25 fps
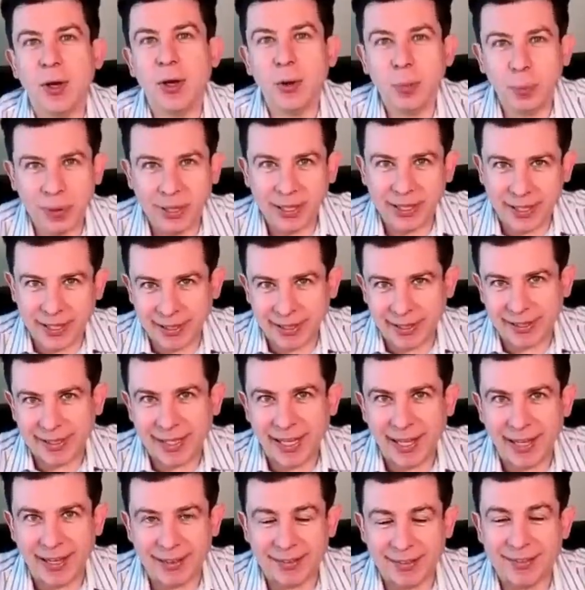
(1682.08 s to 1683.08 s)
blinking in
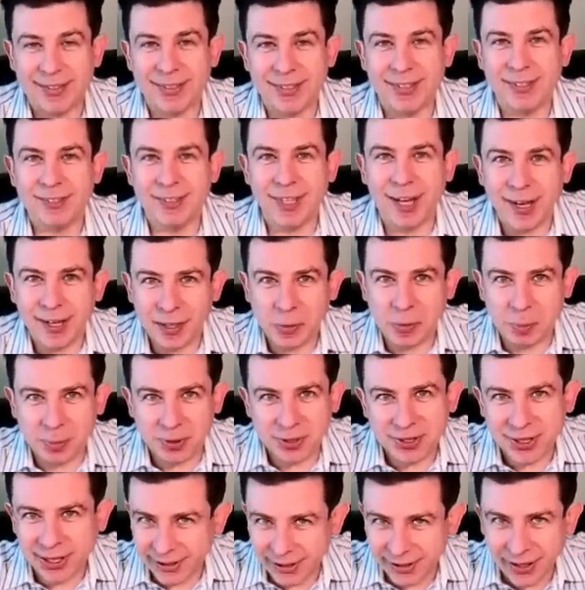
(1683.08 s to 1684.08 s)
cats is
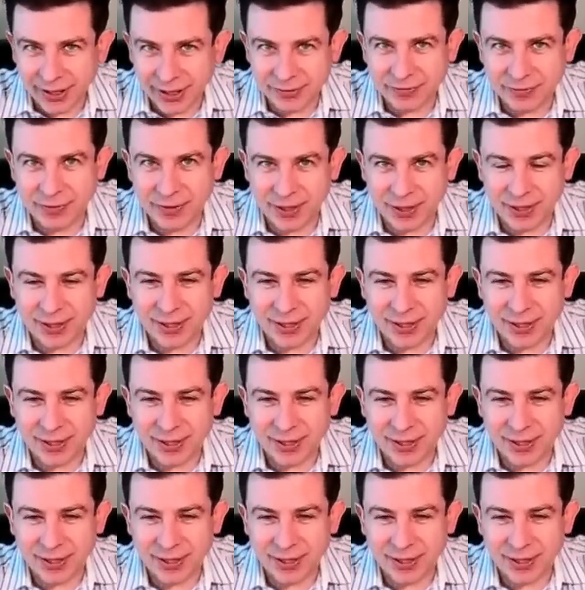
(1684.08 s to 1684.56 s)
100% not fear.